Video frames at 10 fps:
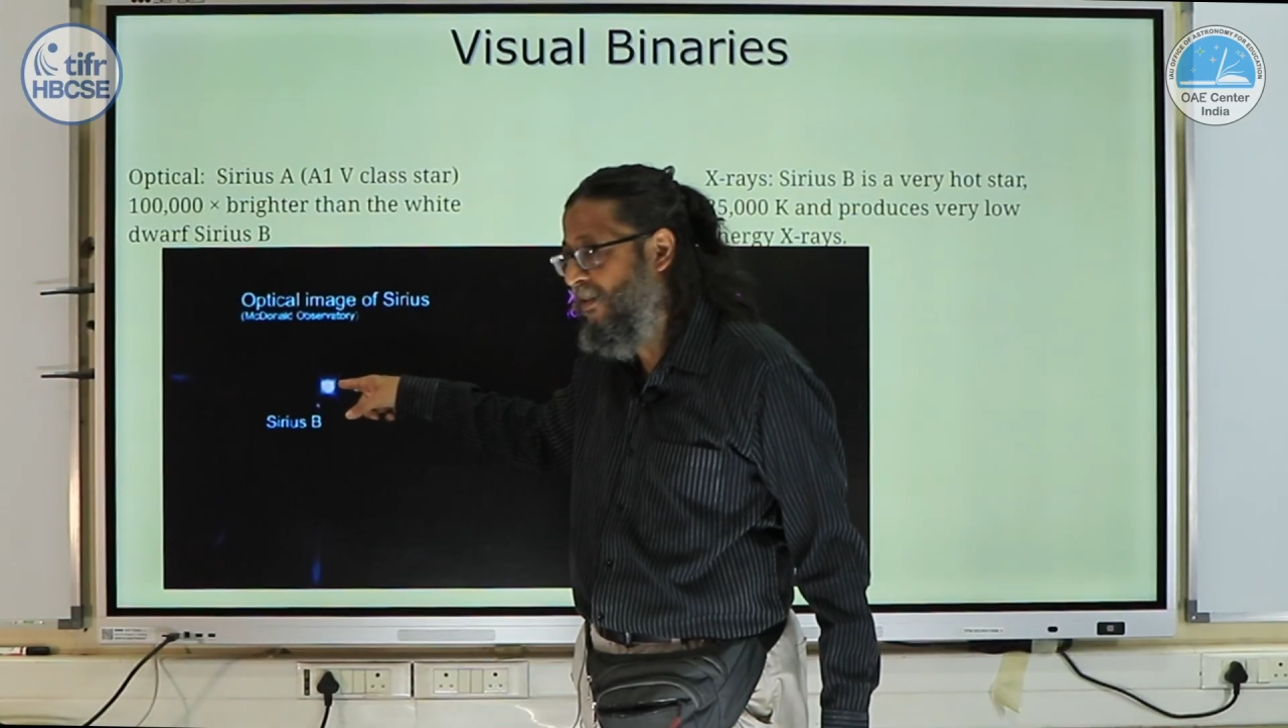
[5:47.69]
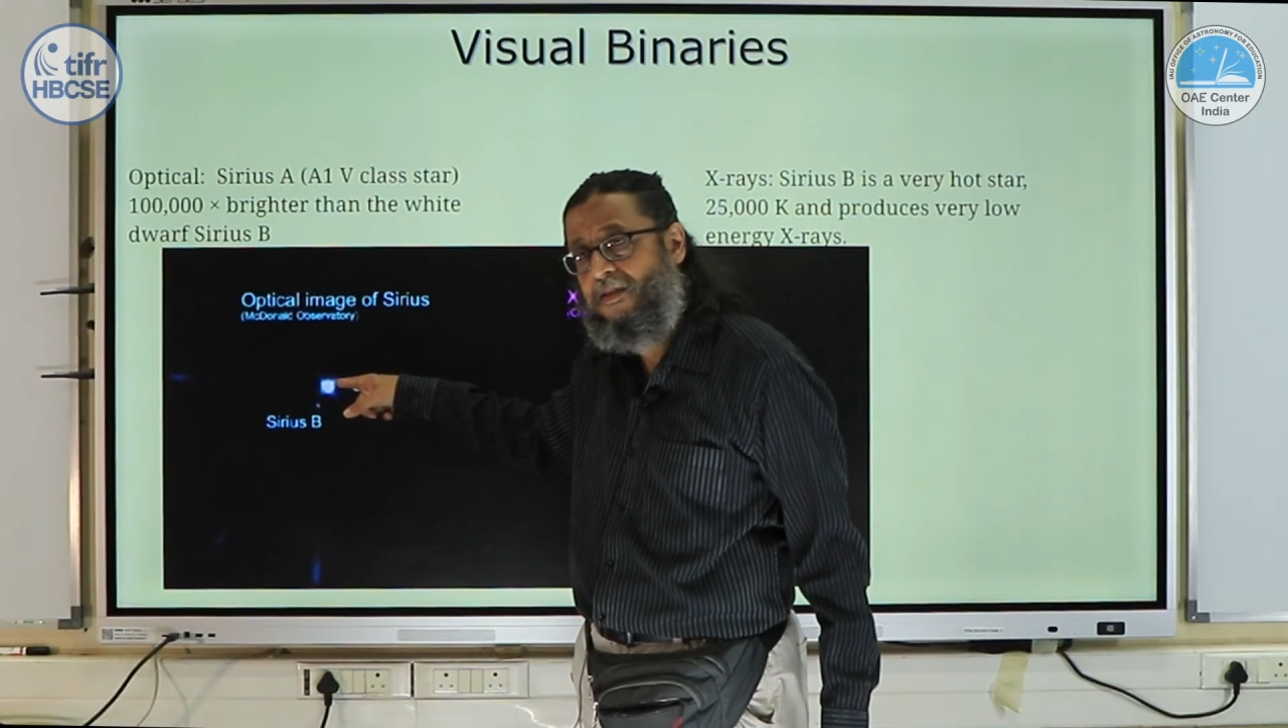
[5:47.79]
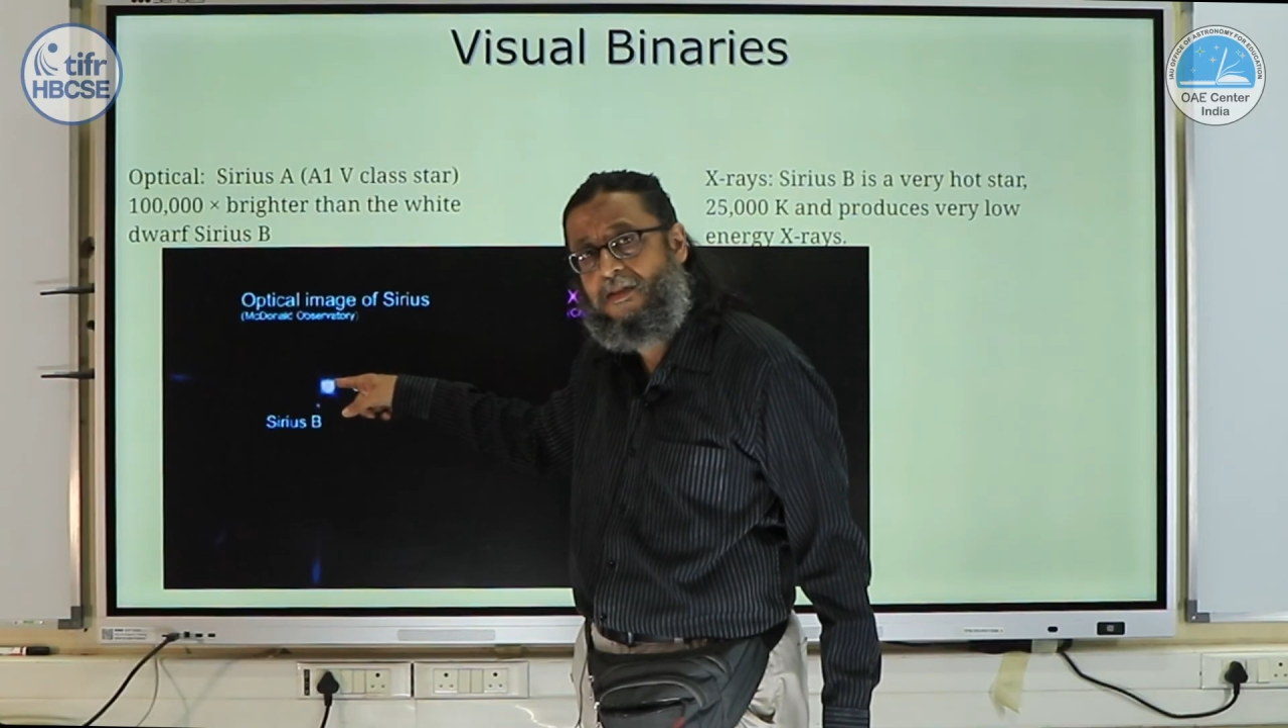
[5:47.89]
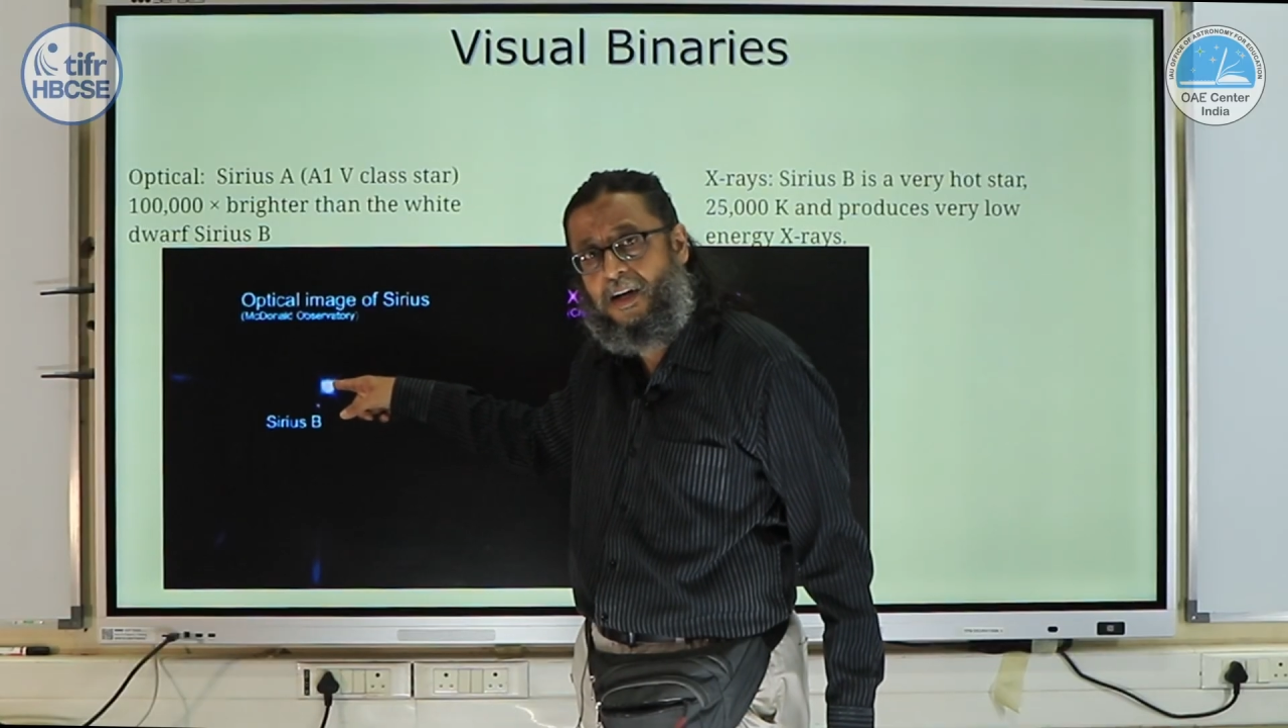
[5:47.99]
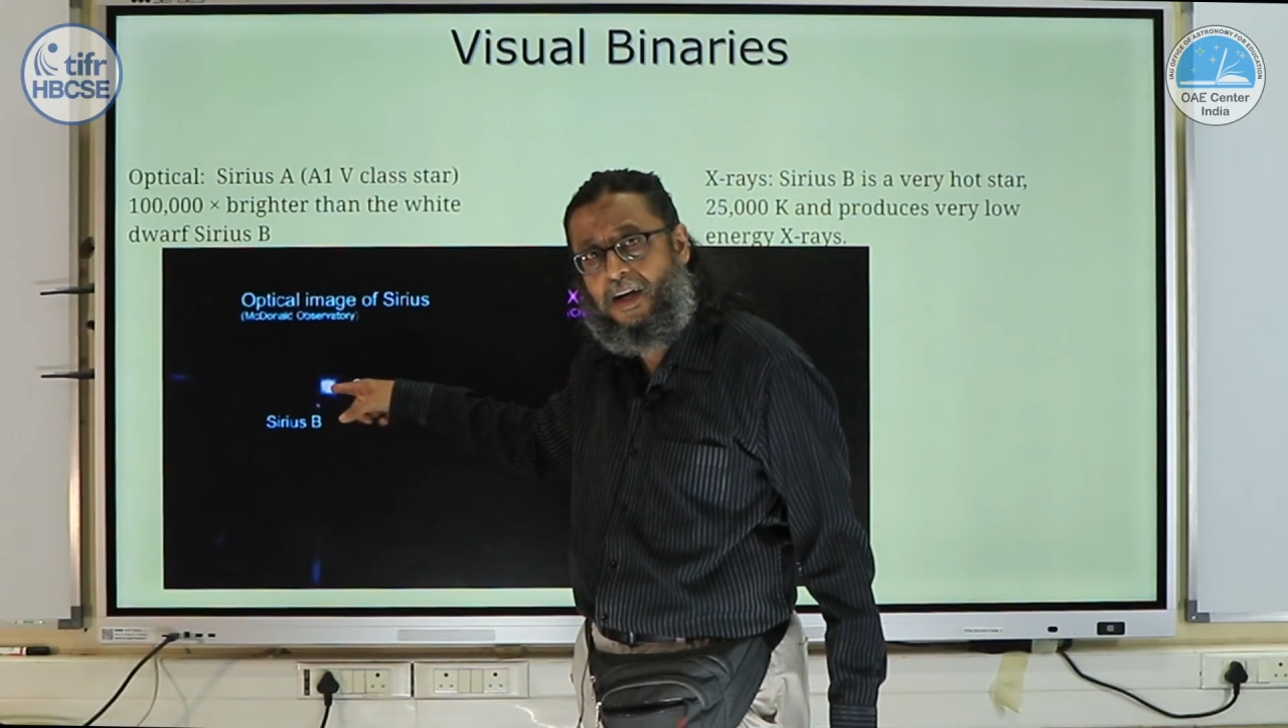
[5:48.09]
the
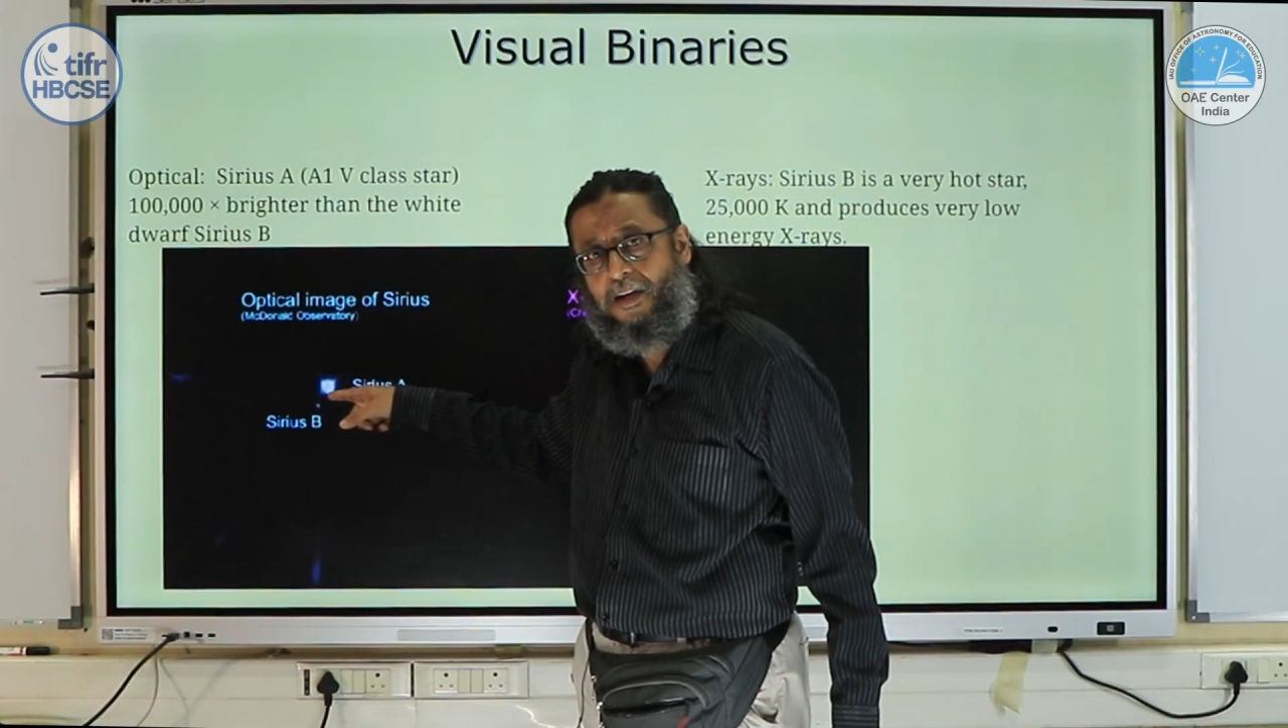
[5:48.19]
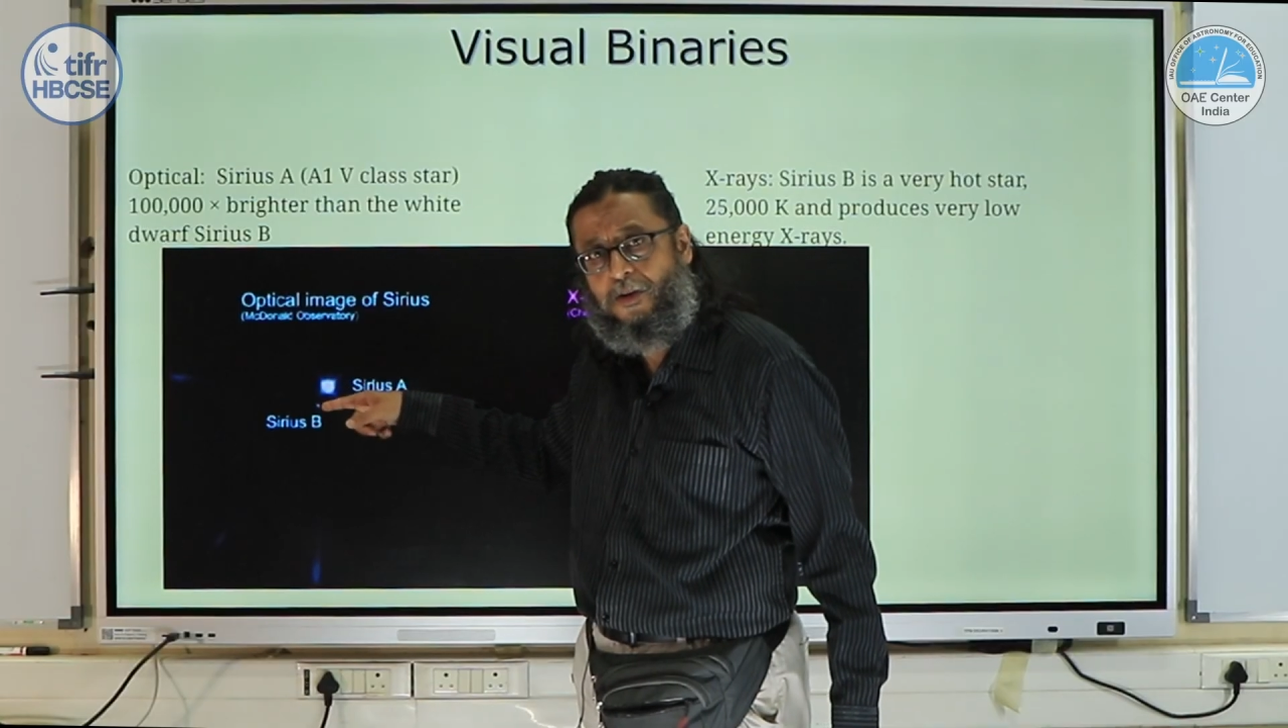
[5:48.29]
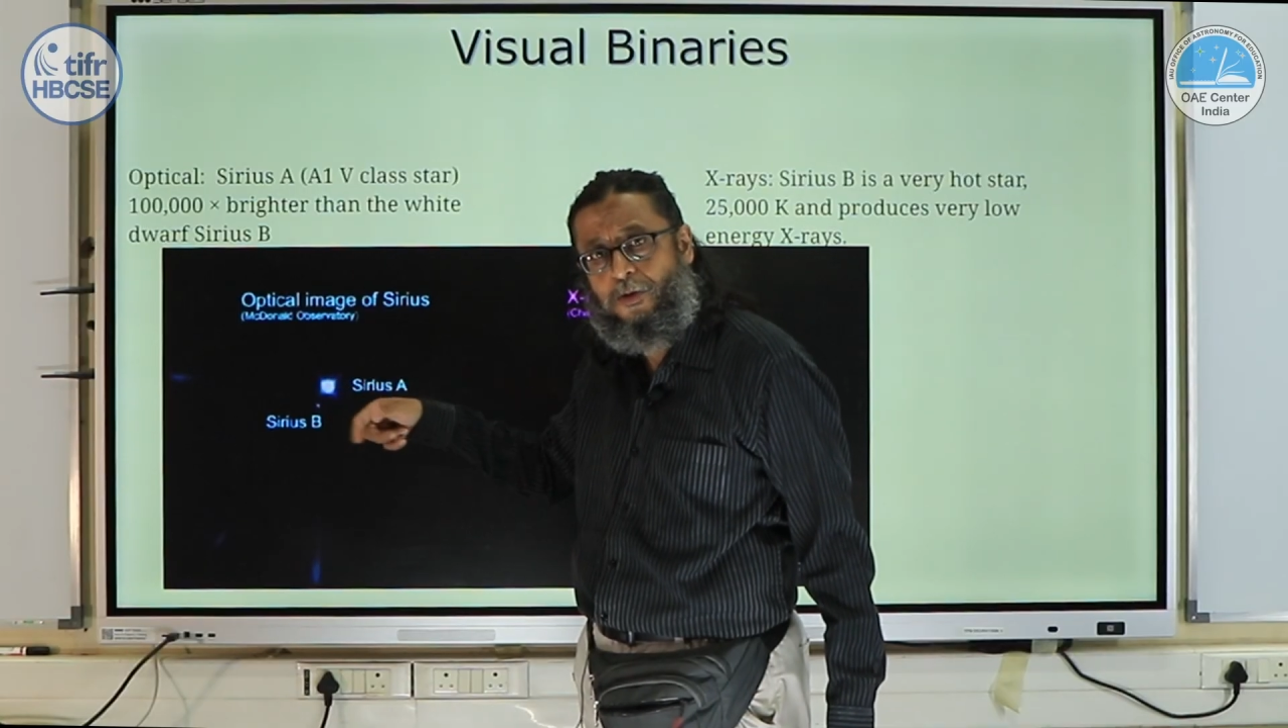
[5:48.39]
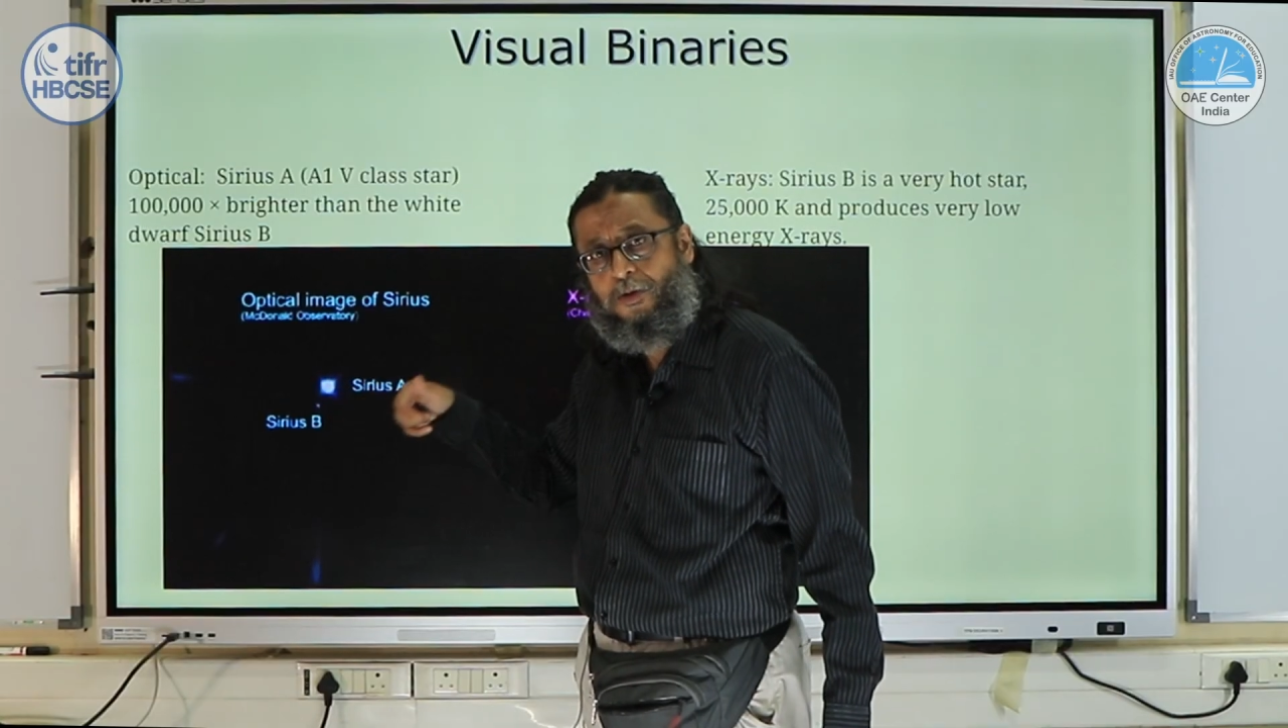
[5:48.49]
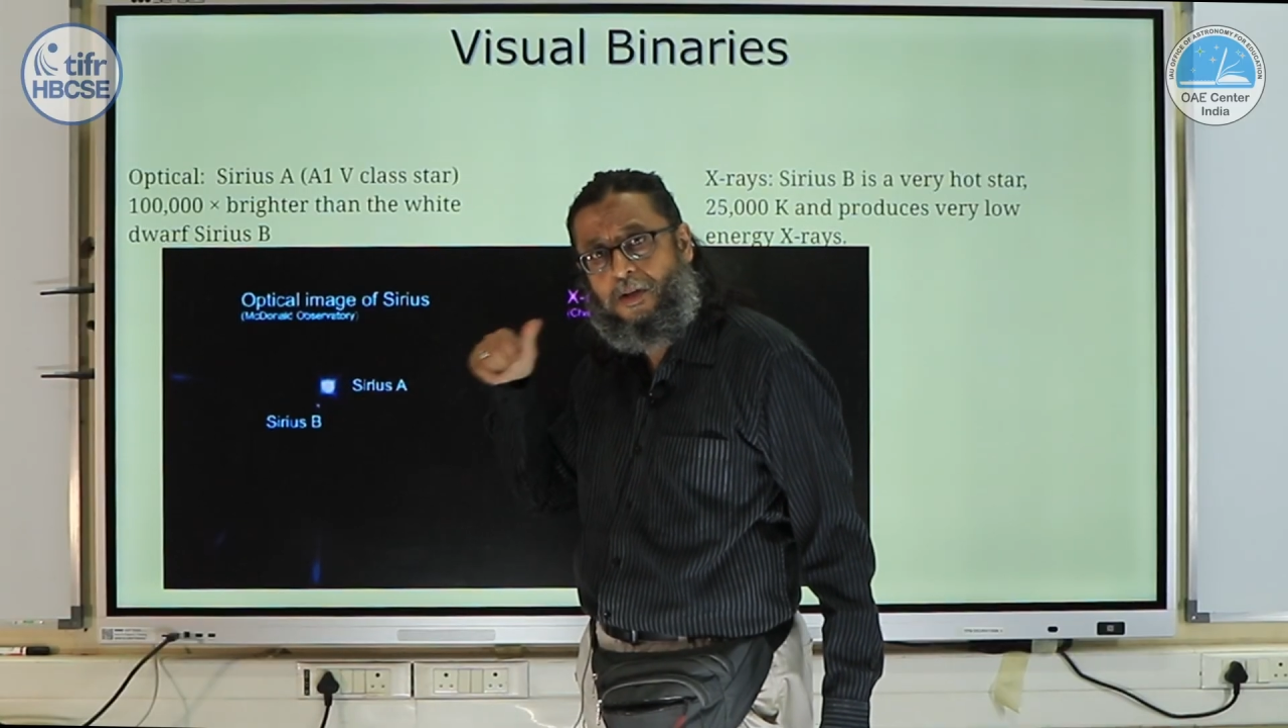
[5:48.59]
sky